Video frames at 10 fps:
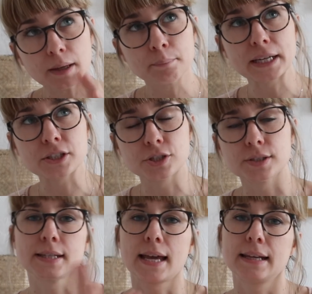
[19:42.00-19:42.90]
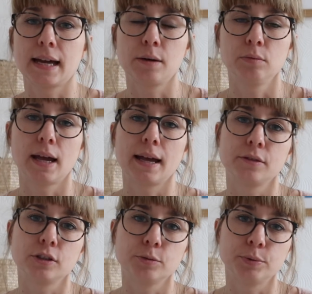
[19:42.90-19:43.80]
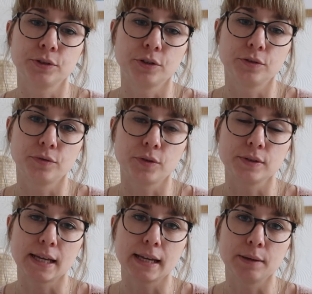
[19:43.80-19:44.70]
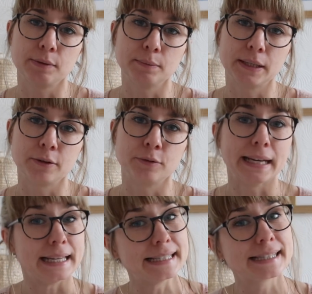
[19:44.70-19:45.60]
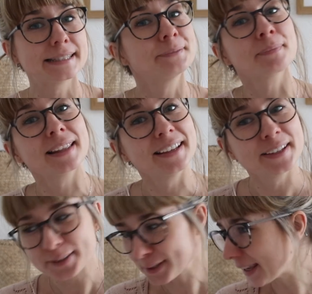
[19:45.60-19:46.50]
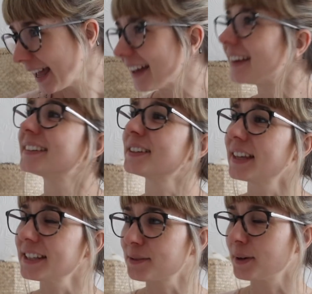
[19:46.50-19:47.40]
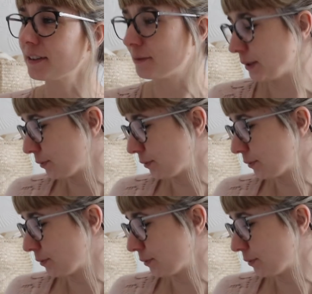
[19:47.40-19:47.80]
pictures, and I will add the coupon code for the day it will be released. So yeah, so that's what I've been